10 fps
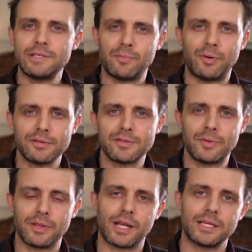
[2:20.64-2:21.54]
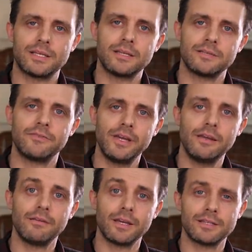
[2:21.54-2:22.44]
is it possible that our sense of
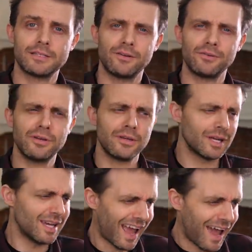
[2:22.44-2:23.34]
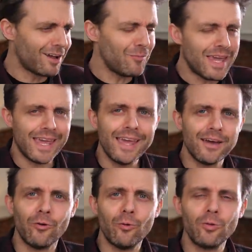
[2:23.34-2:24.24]
hearing is so good? How can we
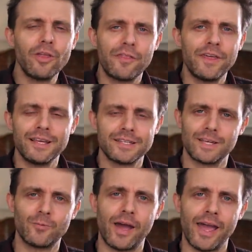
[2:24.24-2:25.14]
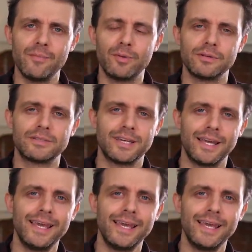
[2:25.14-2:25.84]
hear all the things that we're able to